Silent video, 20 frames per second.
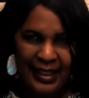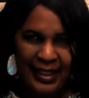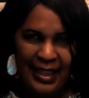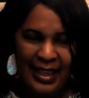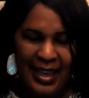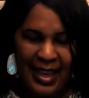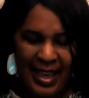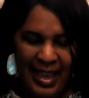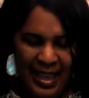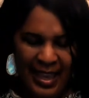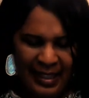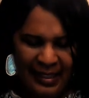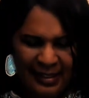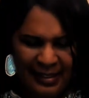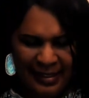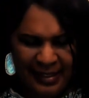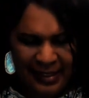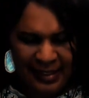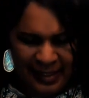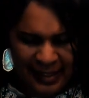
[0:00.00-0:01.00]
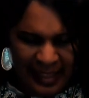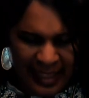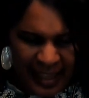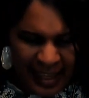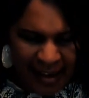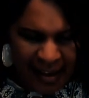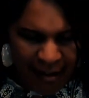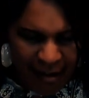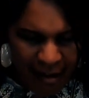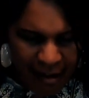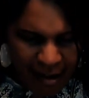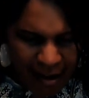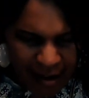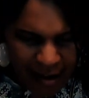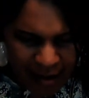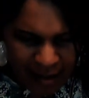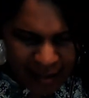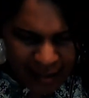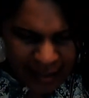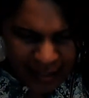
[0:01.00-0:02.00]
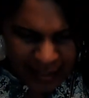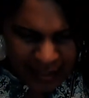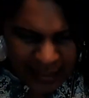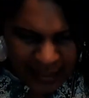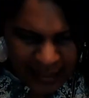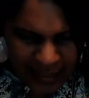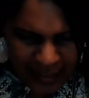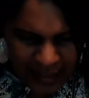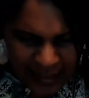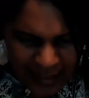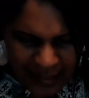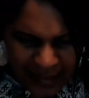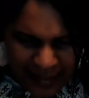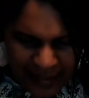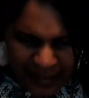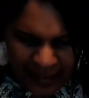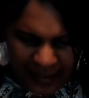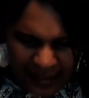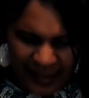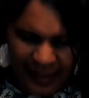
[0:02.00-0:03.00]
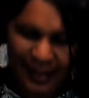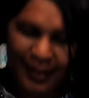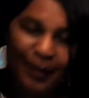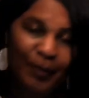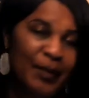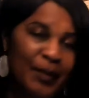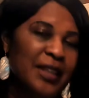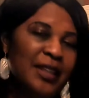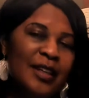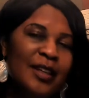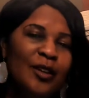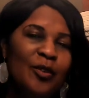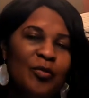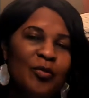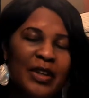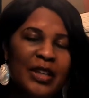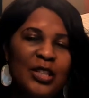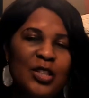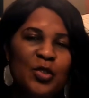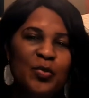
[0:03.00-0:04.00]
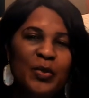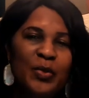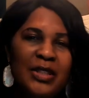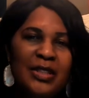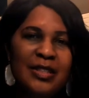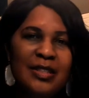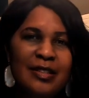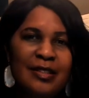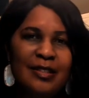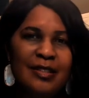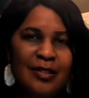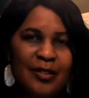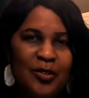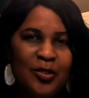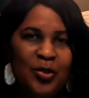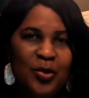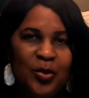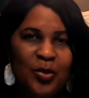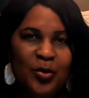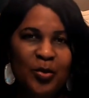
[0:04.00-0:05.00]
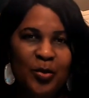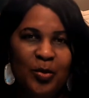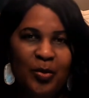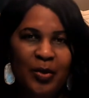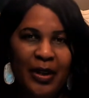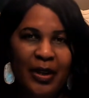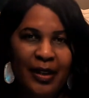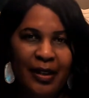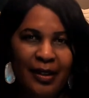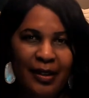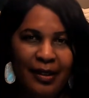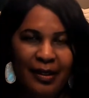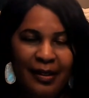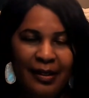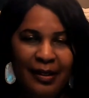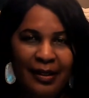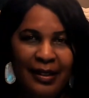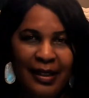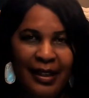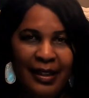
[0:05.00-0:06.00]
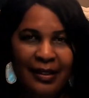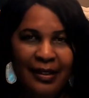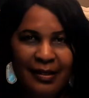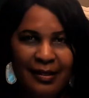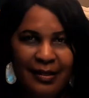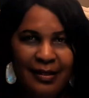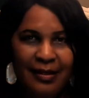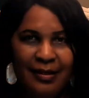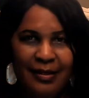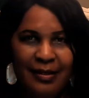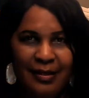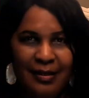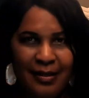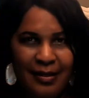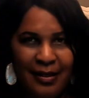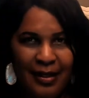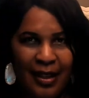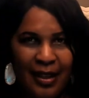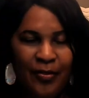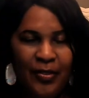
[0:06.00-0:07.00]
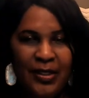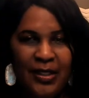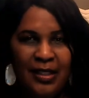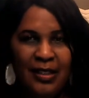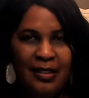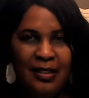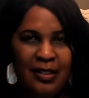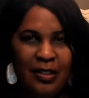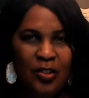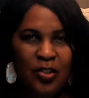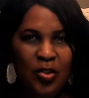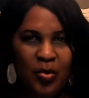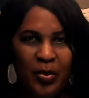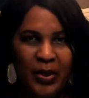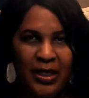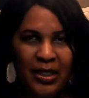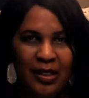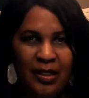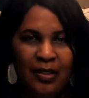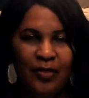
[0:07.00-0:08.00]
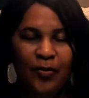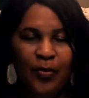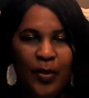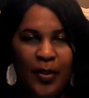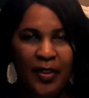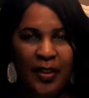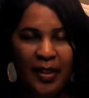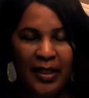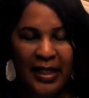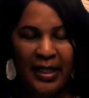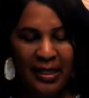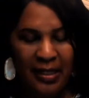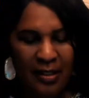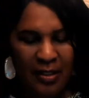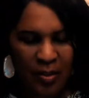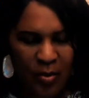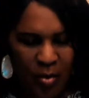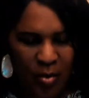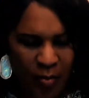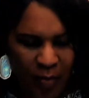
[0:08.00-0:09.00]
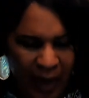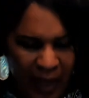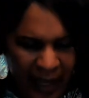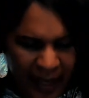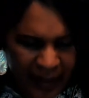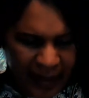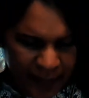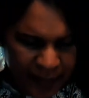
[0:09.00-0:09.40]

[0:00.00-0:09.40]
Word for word: and they are making arrangements to get everything situated for the ladies to arrive.